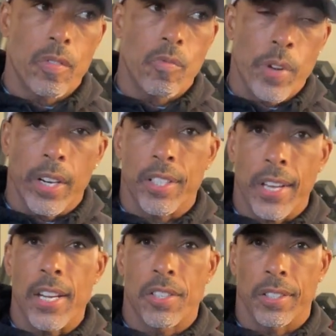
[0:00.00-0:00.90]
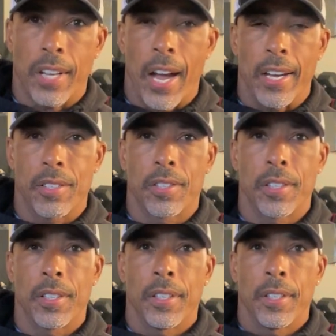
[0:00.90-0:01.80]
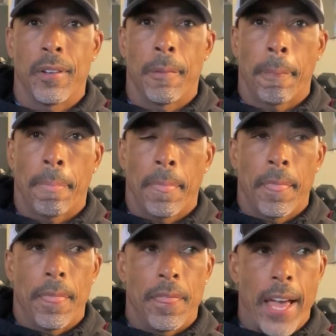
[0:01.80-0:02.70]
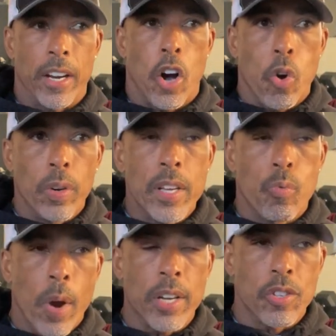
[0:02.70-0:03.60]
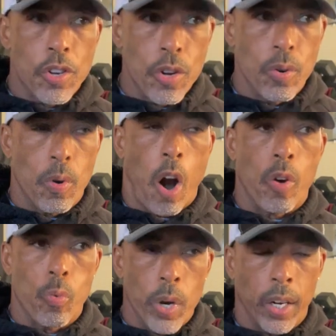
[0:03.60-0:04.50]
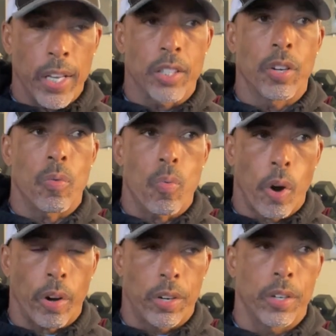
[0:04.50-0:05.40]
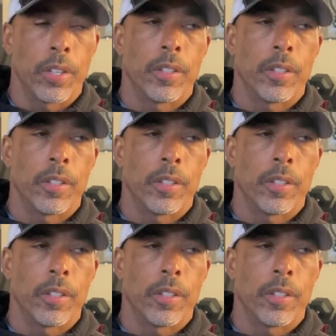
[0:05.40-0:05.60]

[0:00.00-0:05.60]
realization, guys, that only when you are willing to work